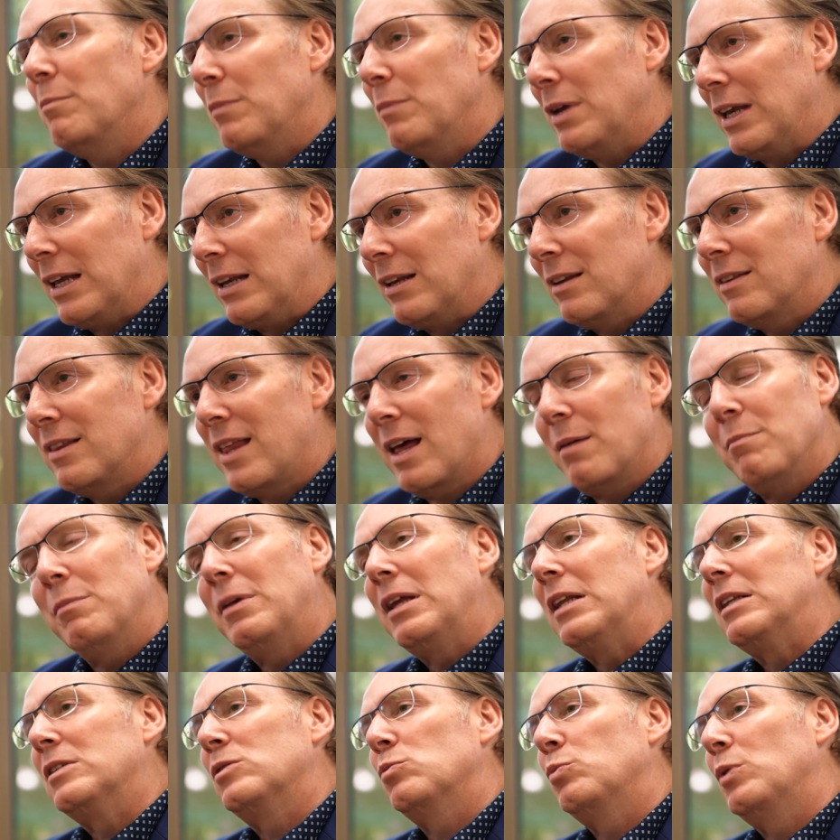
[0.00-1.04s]
mean? That
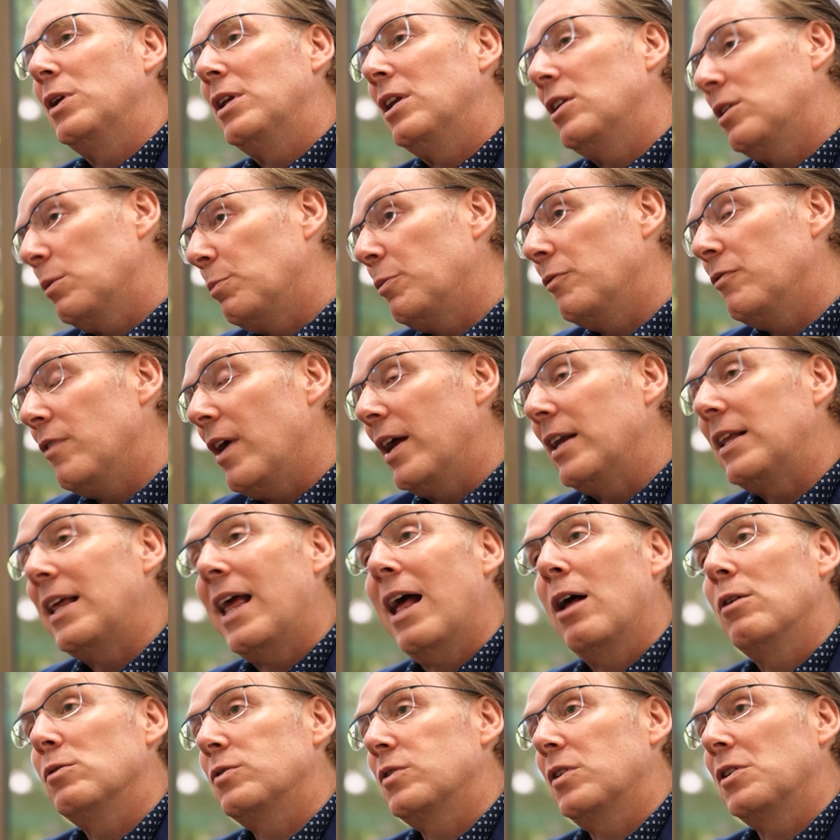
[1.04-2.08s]
means we need to provide
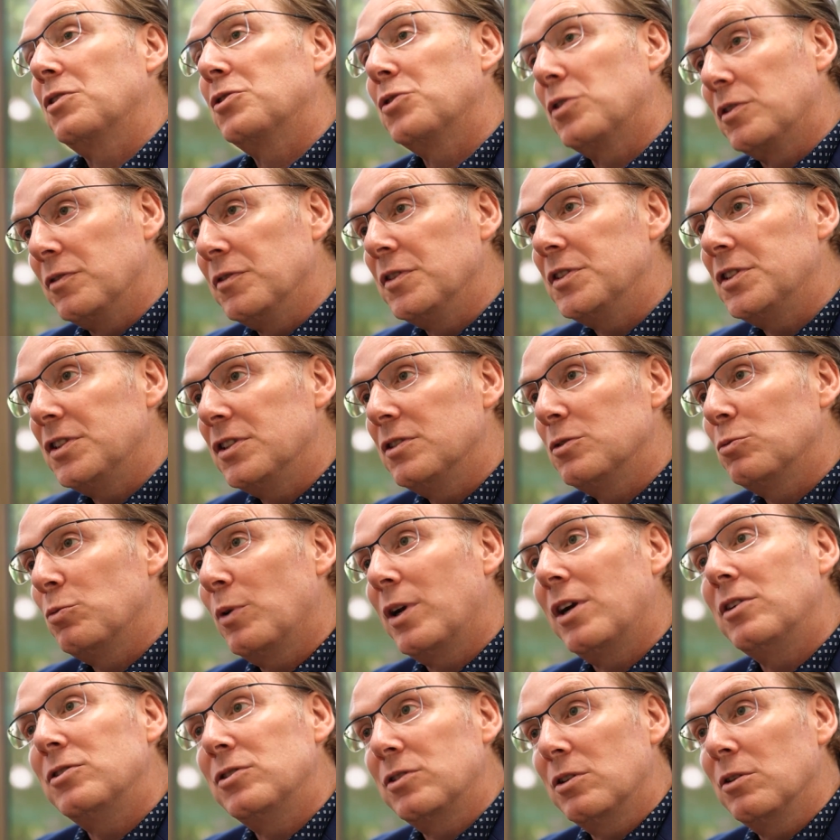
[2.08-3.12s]
counseling services when
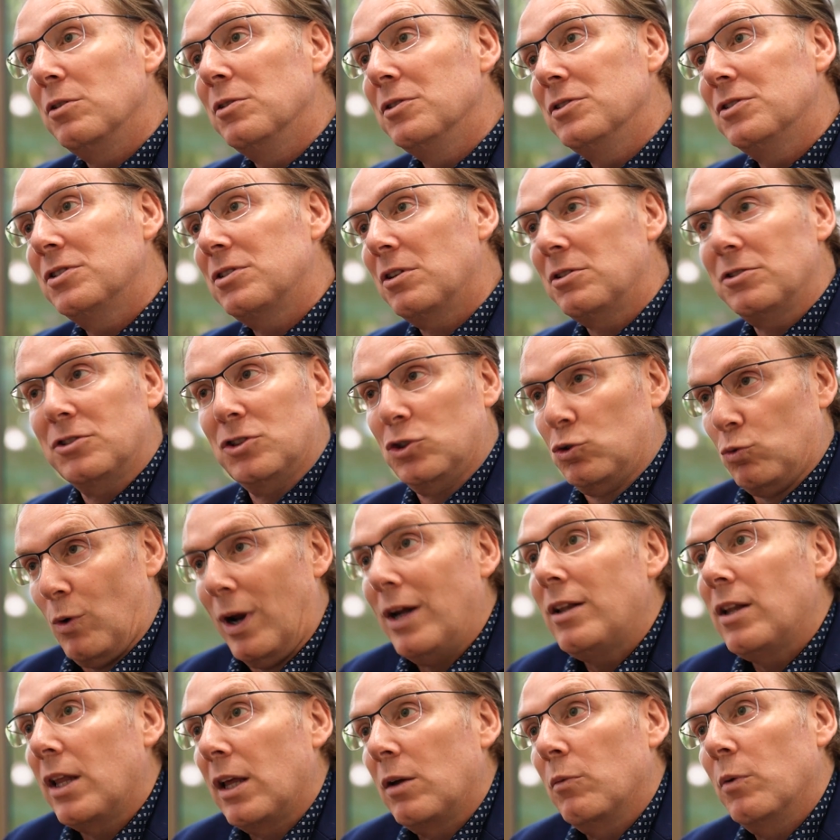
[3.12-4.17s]
our students are
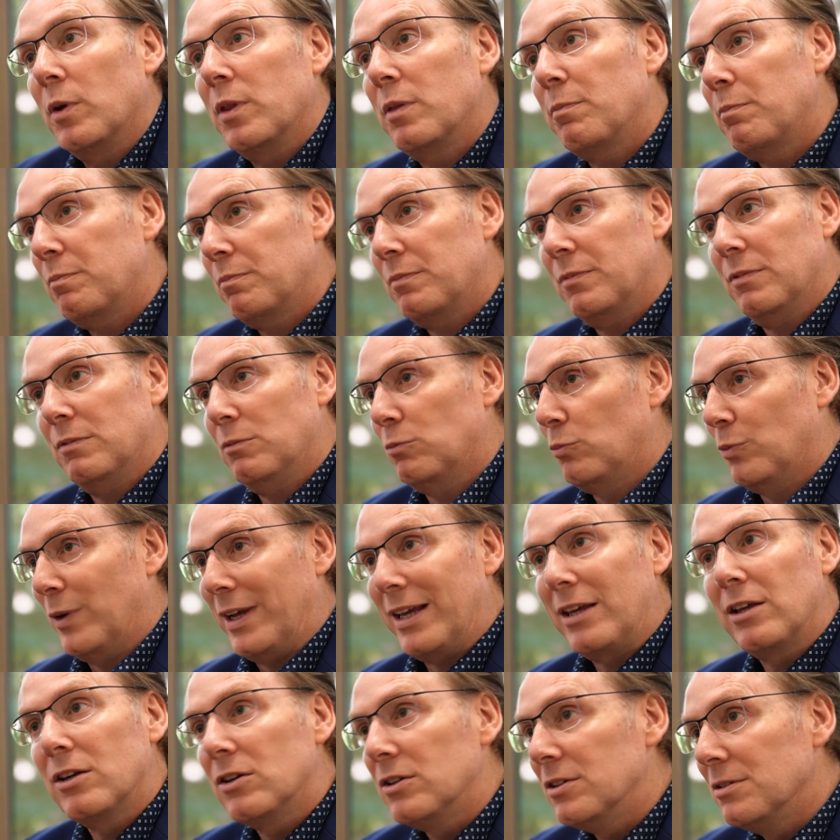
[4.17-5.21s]
struggling with
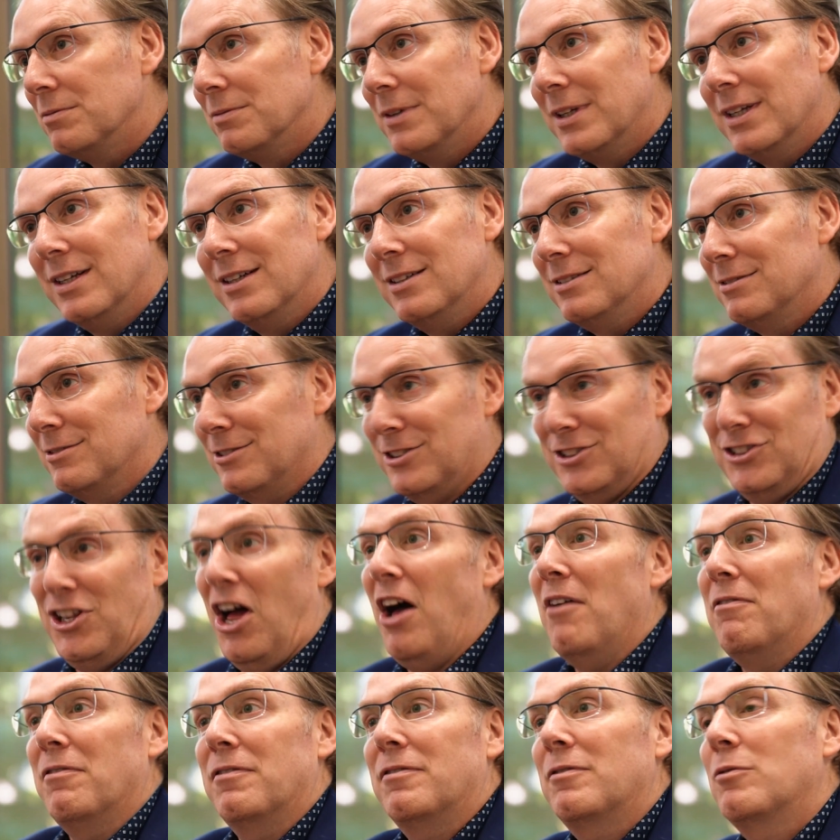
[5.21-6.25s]
regular
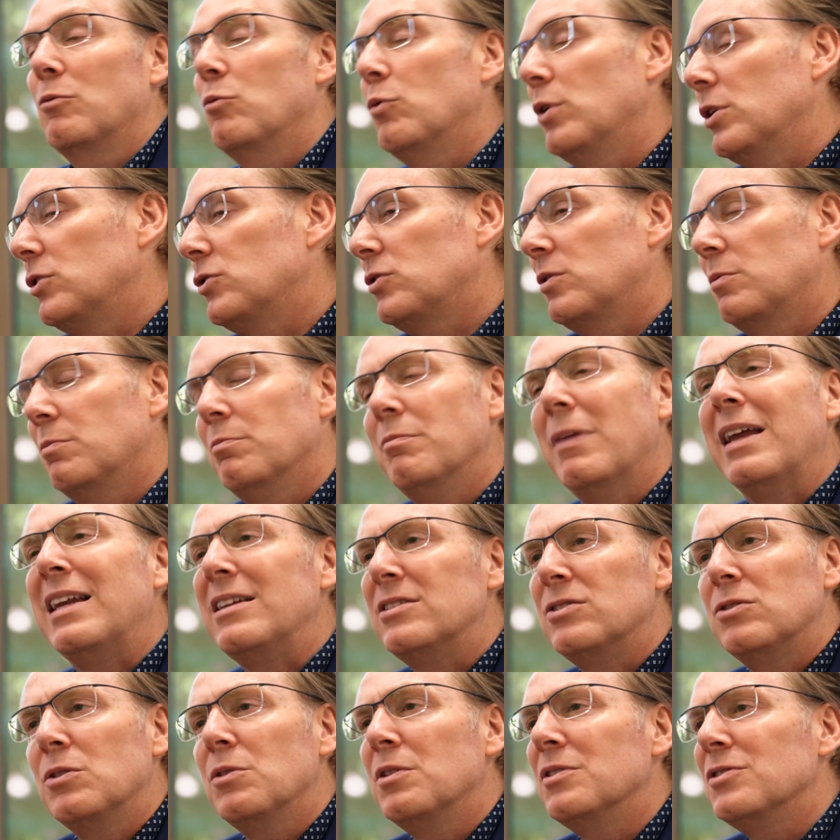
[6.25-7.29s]
stuff, which many
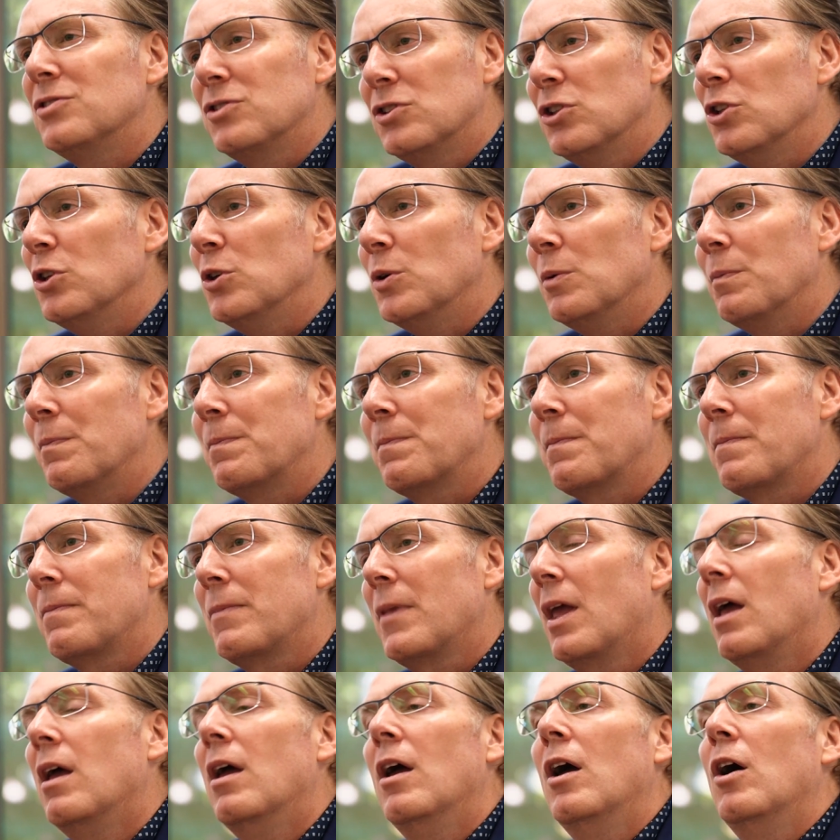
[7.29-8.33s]
students do.
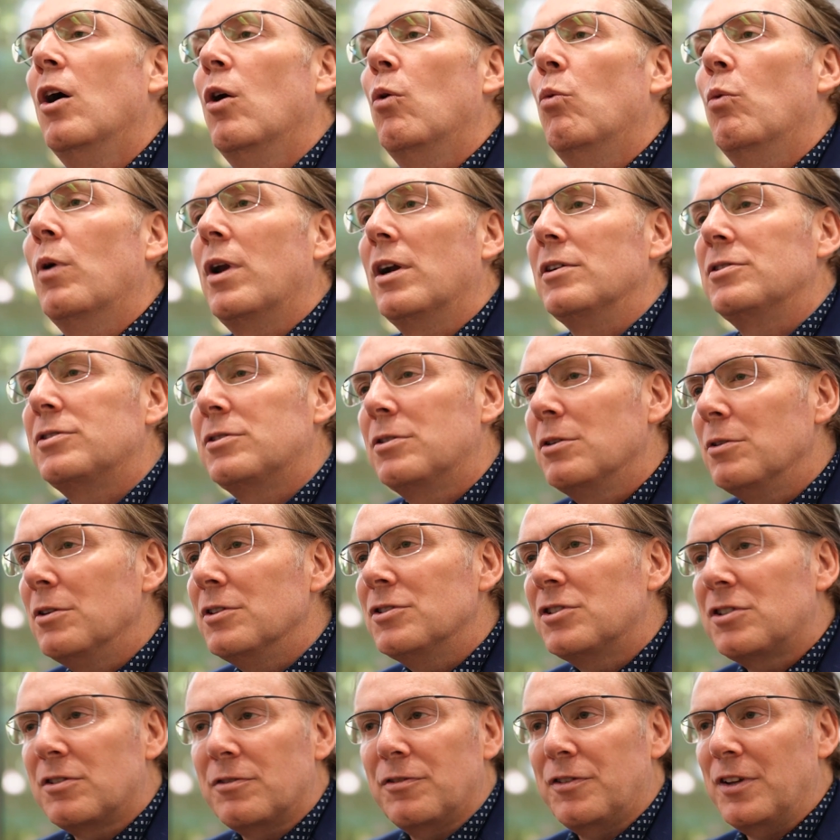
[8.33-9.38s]
When our
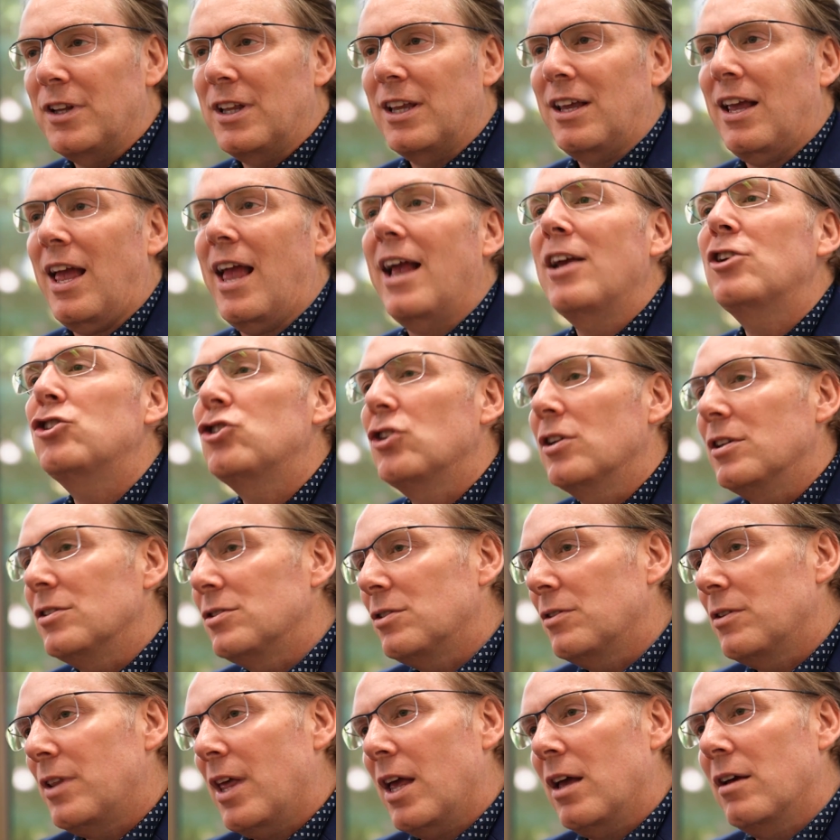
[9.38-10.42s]
students are feeling anxious
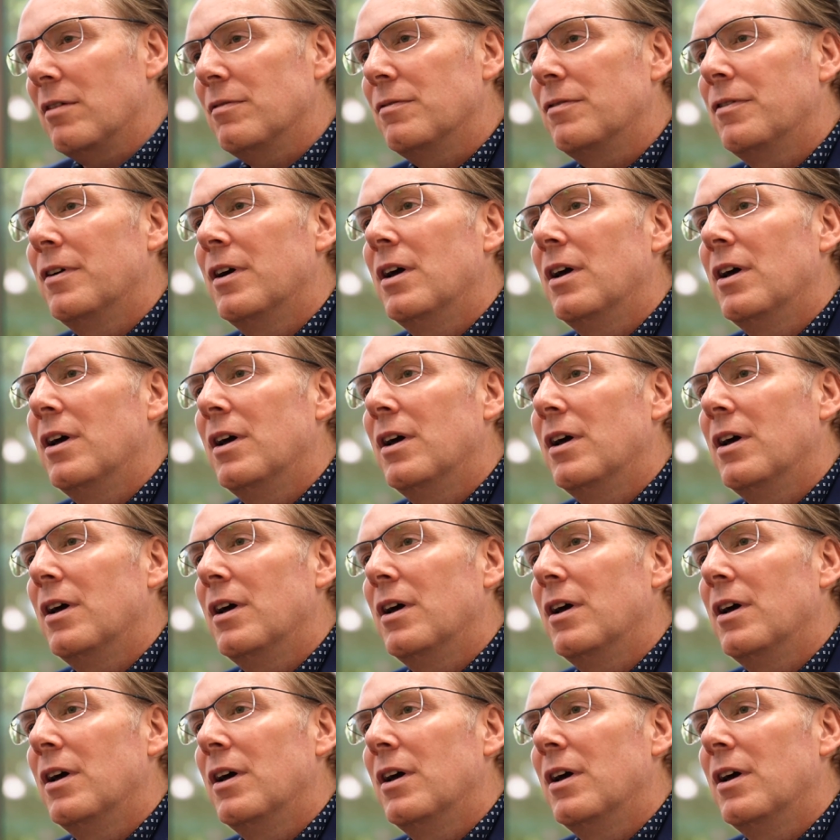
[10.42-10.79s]
or they have